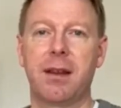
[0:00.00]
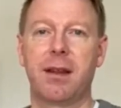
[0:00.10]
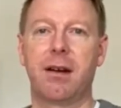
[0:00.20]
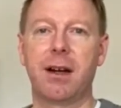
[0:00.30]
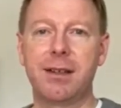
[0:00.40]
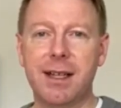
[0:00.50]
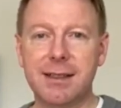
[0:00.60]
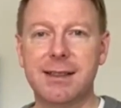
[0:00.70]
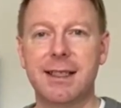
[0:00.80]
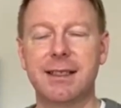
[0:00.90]
Their
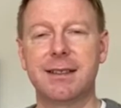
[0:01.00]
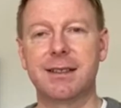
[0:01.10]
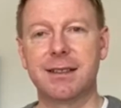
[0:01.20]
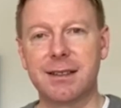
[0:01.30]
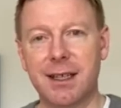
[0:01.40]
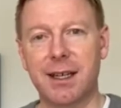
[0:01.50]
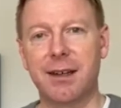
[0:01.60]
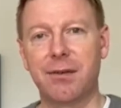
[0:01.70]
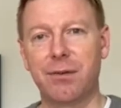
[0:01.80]
identity isn't set